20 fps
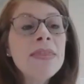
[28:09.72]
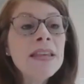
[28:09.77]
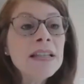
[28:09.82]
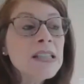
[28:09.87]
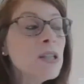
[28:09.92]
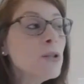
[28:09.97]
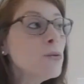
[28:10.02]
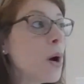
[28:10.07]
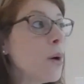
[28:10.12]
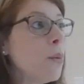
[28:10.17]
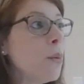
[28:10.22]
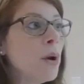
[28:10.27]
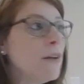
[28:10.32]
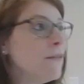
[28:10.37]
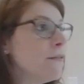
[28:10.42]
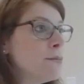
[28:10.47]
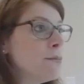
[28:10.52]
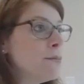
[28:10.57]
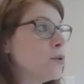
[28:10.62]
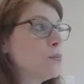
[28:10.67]
And this is why one
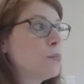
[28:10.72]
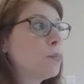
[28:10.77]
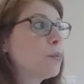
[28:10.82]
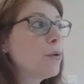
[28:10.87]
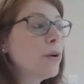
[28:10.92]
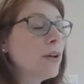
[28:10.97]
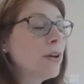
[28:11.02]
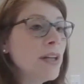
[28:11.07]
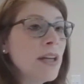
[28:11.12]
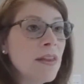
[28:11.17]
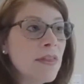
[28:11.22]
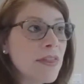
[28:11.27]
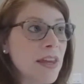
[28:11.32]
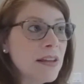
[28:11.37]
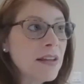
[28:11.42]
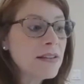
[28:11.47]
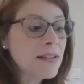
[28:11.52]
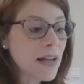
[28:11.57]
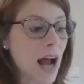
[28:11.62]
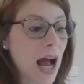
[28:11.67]
of the most brilliant
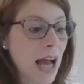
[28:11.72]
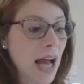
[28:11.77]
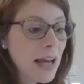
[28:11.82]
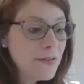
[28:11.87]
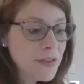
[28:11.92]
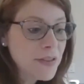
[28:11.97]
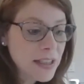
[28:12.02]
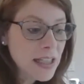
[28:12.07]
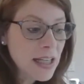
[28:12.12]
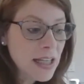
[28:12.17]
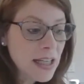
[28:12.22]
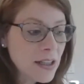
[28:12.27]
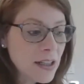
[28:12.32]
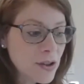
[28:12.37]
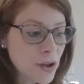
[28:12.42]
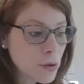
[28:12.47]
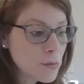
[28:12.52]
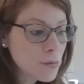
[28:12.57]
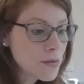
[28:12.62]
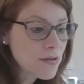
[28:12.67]
things that I've seen in
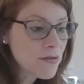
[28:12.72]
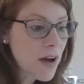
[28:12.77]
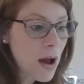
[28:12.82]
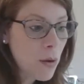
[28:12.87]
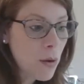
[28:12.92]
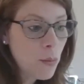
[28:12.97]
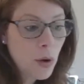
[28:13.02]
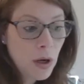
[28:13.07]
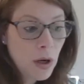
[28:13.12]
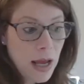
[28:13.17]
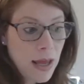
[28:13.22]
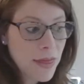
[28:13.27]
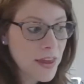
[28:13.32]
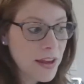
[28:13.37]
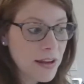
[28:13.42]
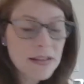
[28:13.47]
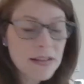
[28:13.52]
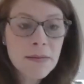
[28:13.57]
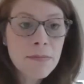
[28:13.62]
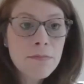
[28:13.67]
terms of what I
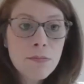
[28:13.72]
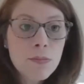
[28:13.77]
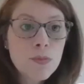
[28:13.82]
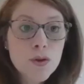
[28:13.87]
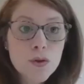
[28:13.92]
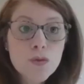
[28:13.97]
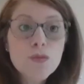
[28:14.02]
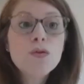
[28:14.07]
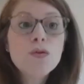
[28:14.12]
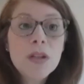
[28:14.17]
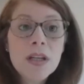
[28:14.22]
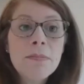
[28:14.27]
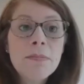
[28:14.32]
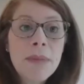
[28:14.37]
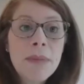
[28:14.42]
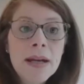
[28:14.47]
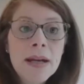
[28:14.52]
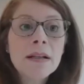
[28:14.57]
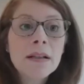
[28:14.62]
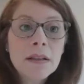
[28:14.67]
think is truly a
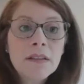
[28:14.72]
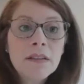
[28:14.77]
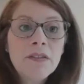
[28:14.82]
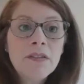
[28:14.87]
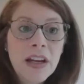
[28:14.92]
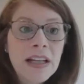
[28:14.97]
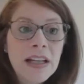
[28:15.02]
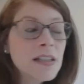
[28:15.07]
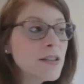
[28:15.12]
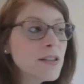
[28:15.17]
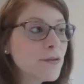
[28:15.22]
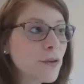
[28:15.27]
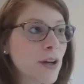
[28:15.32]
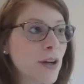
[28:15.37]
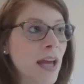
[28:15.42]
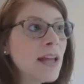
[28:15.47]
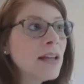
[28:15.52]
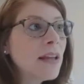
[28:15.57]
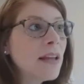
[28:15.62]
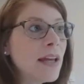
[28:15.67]
medical advance,
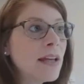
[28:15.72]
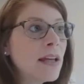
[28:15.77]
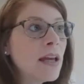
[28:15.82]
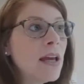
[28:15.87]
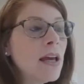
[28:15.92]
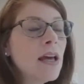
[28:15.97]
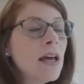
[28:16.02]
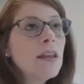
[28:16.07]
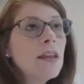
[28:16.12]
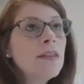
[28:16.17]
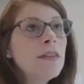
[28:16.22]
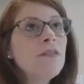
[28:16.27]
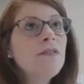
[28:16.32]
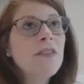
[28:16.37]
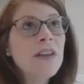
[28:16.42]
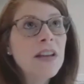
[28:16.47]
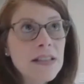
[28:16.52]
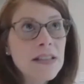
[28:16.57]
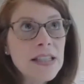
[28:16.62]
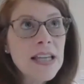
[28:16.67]
forget like the
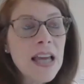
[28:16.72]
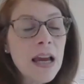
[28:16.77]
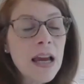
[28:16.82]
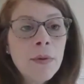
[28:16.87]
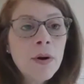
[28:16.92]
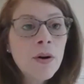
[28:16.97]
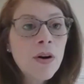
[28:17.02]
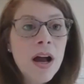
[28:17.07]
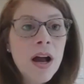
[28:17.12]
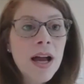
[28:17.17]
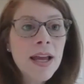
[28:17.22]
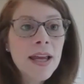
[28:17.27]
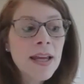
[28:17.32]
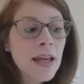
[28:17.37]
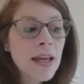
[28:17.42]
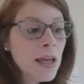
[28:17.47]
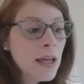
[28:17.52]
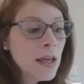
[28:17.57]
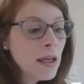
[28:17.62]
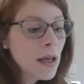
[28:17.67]
fancy MRI.
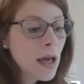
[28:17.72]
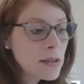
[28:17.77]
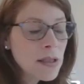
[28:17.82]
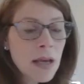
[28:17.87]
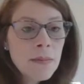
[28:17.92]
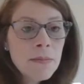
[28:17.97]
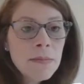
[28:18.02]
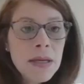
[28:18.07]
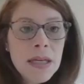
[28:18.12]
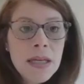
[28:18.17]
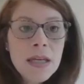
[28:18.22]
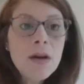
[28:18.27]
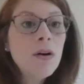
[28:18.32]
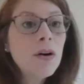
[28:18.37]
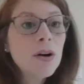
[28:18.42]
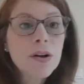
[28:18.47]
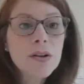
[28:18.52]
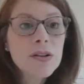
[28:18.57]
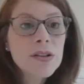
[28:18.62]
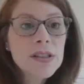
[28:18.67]
Some
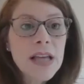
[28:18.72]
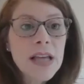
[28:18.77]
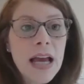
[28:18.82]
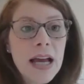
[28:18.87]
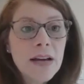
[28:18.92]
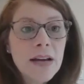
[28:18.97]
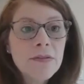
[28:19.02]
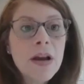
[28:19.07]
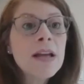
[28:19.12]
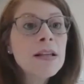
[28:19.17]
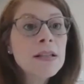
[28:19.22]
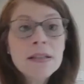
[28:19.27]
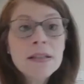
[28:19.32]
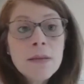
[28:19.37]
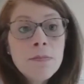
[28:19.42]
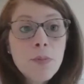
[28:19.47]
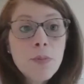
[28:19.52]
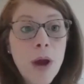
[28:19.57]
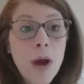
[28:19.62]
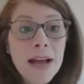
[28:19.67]
ERs have, and
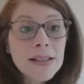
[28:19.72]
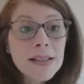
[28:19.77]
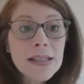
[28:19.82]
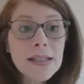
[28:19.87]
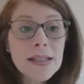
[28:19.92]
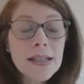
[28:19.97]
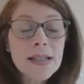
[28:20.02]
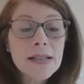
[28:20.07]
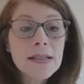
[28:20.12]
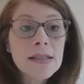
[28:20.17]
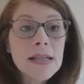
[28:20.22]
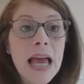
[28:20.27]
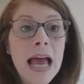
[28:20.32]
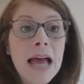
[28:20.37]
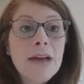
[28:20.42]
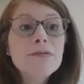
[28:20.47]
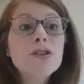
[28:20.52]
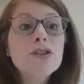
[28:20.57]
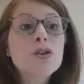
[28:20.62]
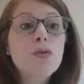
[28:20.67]
some practices
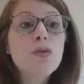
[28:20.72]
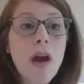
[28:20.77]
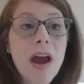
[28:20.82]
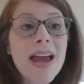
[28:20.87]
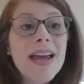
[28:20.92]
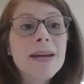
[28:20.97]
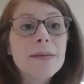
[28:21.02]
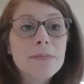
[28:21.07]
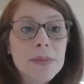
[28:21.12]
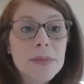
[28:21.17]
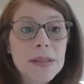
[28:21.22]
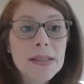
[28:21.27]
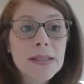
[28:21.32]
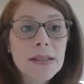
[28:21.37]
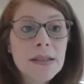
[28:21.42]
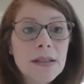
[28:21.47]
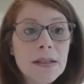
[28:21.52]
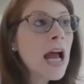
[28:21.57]
have scribes.